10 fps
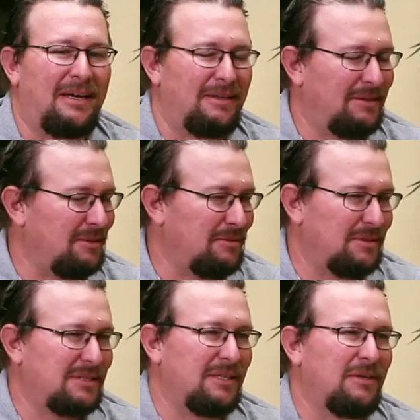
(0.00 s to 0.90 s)
they're the
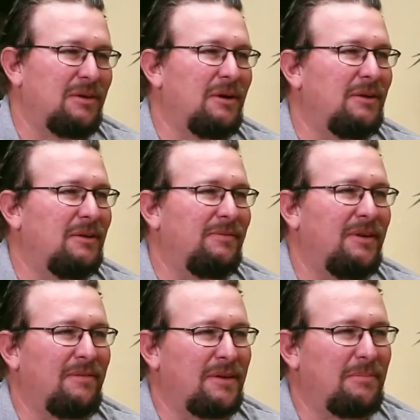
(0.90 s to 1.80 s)
ones that you go to
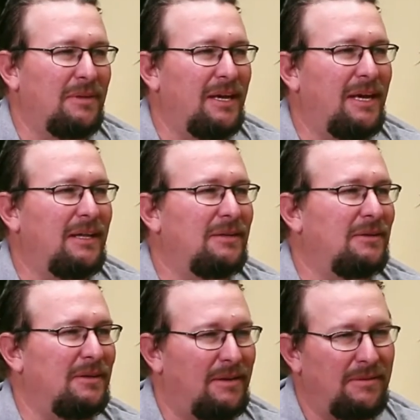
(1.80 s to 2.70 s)
if you have a complaint
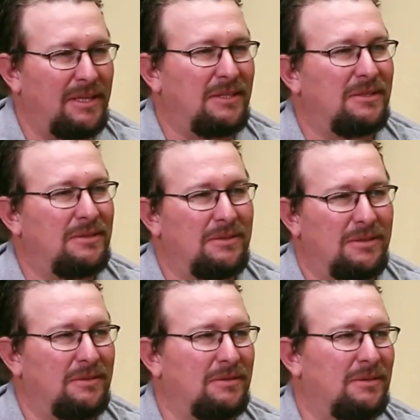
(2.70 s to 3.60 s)
or you have an issue,
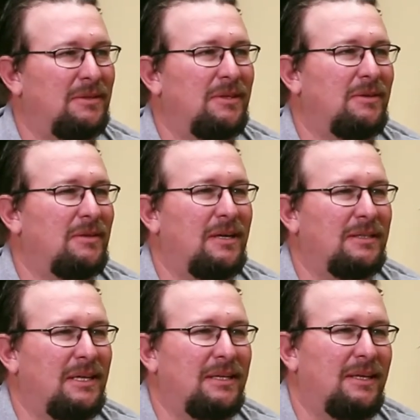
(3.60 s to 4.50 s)
you can
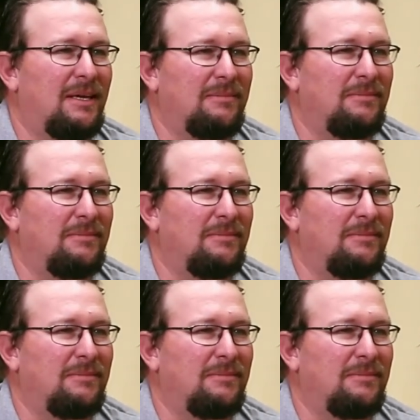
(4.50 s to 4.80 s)
contact them,